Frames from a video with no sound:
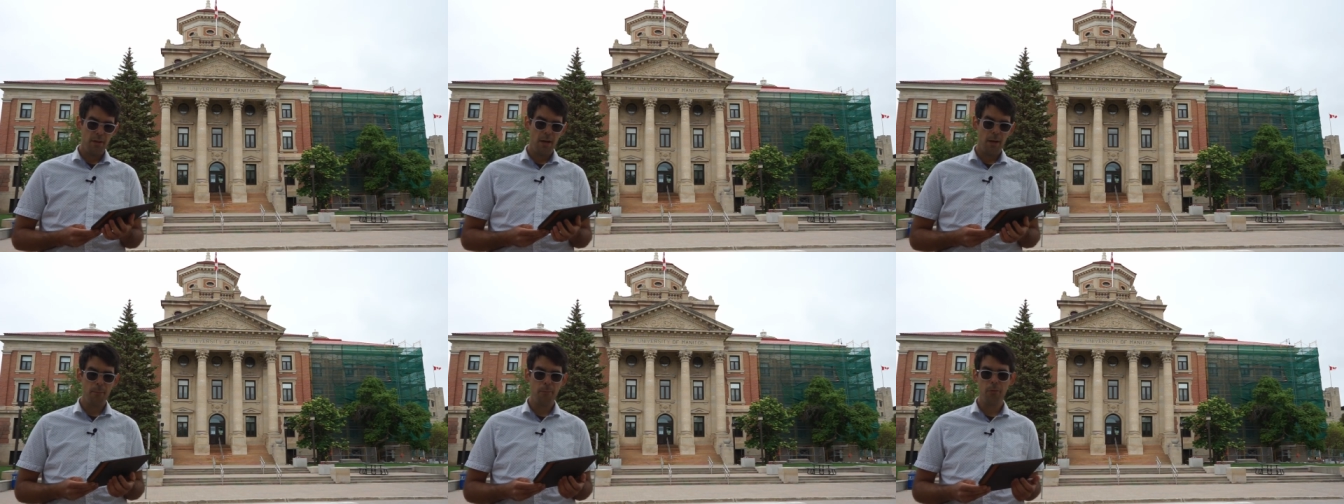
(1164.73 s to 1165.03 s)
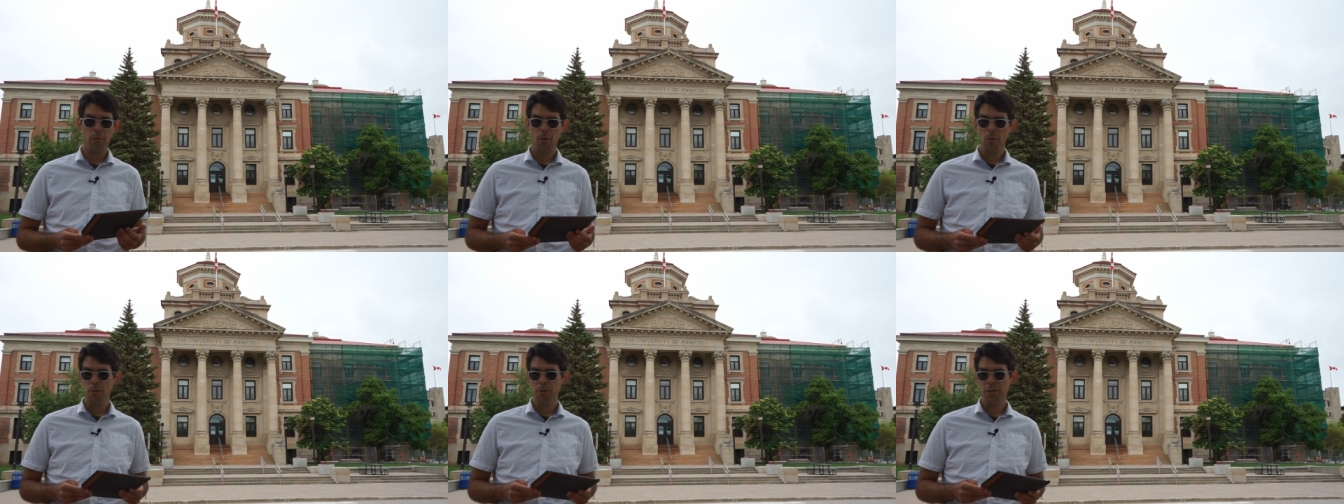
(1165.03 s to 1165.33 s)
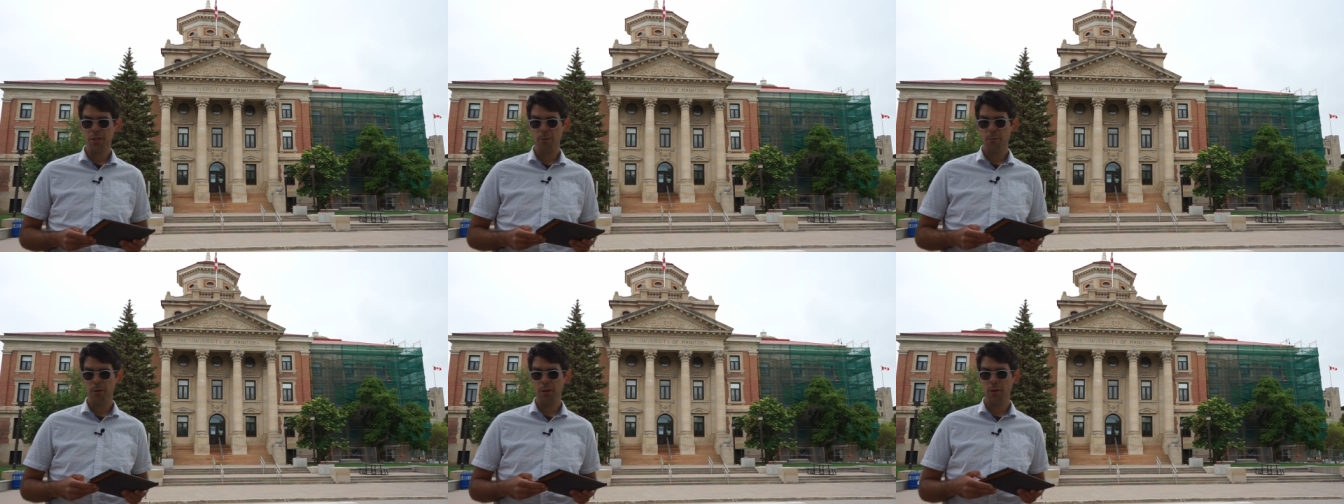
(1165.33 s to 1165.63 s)

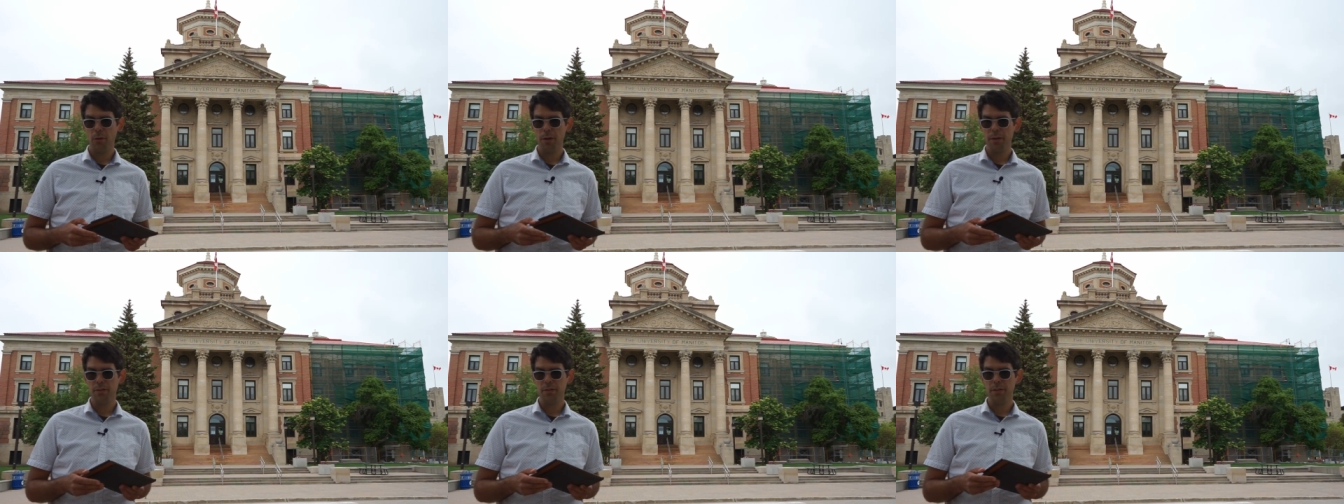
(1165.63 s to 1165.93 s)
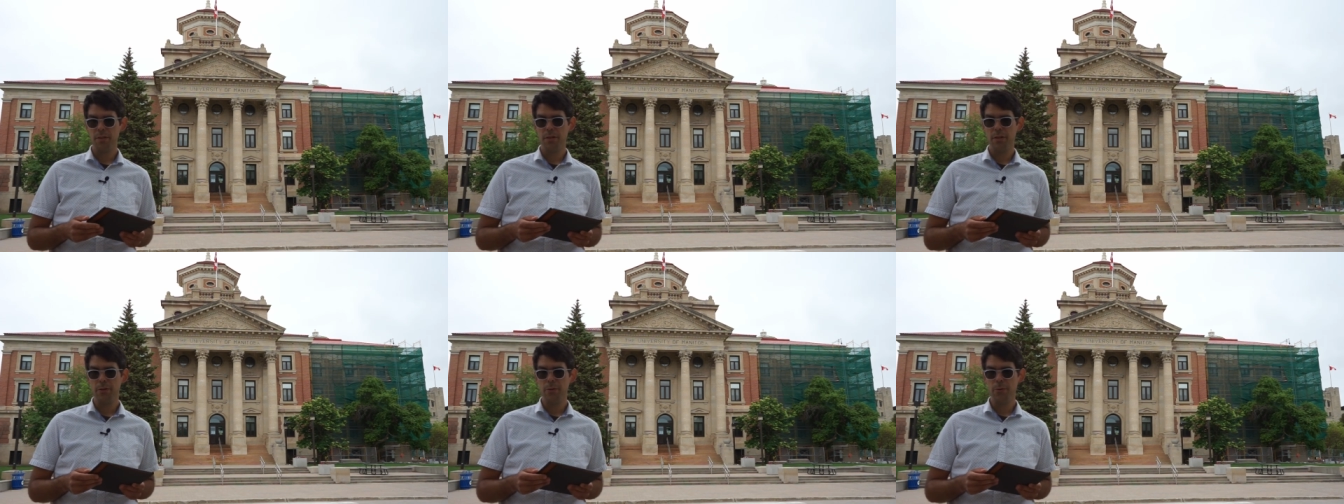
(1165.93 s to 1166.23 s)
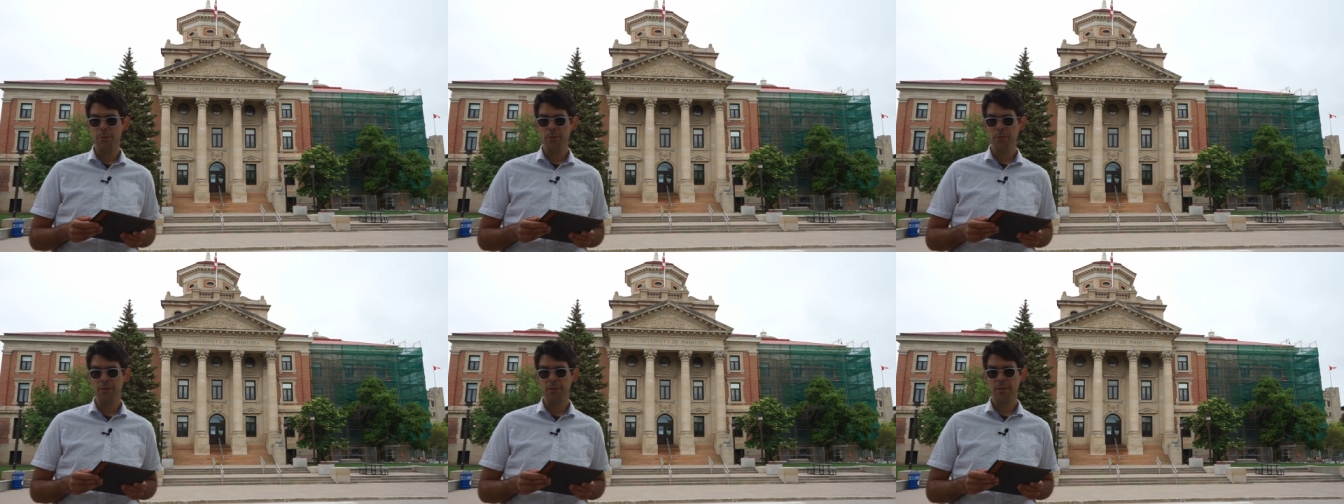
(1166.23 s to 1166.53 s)
approach that we're going to
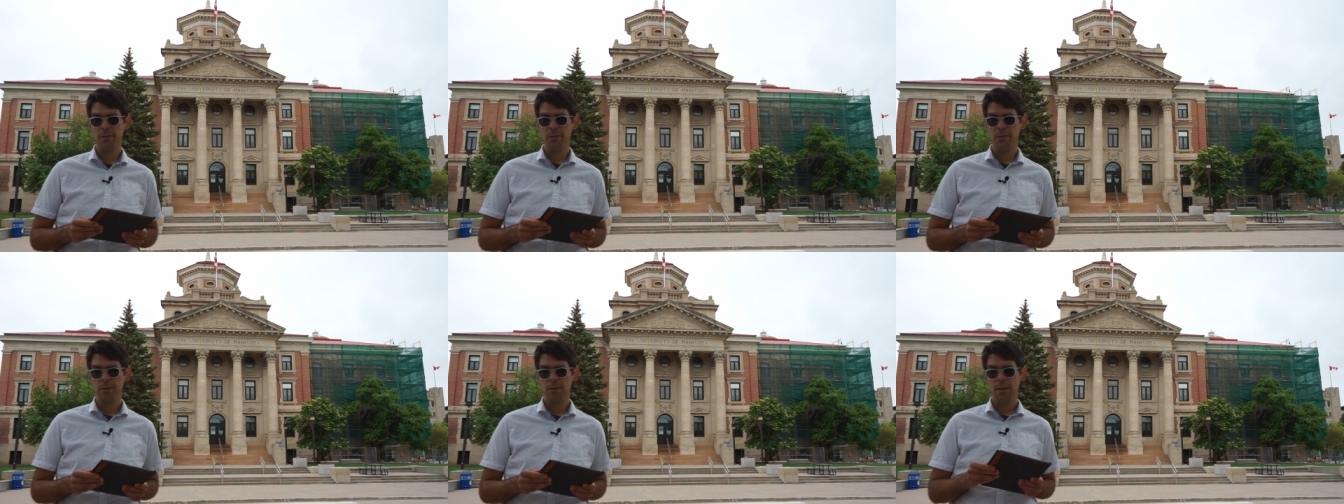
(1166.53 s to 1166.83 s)
use